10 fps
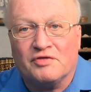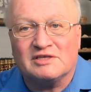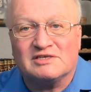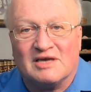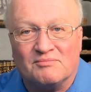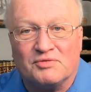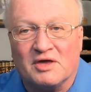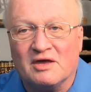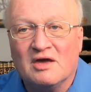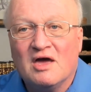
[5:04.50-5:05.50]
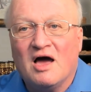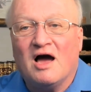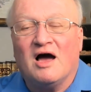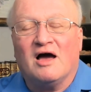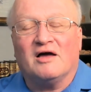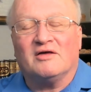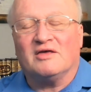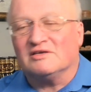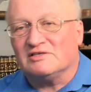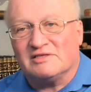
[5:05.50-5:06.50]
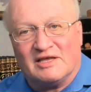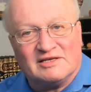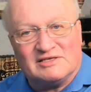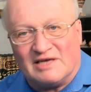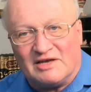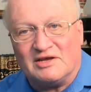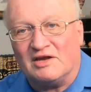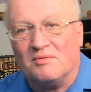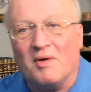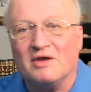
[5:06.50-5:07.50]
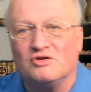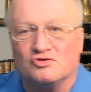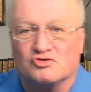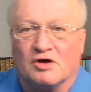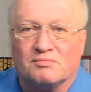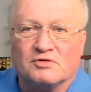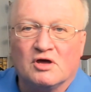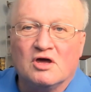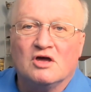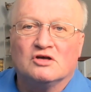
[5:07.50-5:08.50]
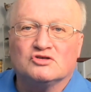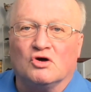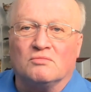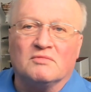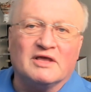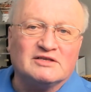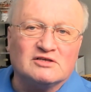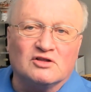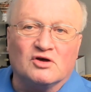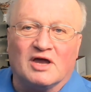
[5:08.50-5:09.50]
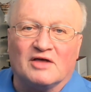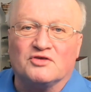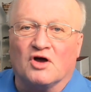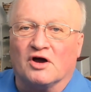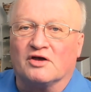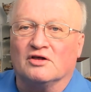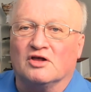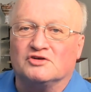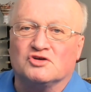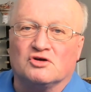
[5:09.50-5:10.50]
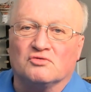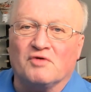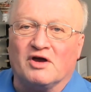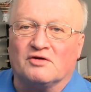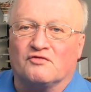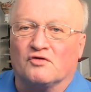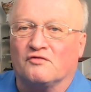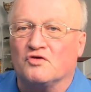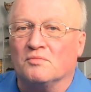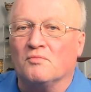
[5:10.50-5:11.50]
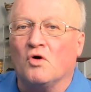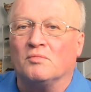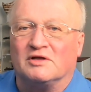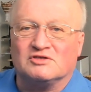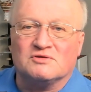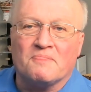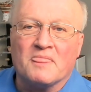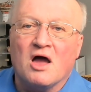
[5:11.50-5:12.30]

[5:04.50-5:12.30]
that something is said in a manuscript. So let's look at the archaeological record for a few moments.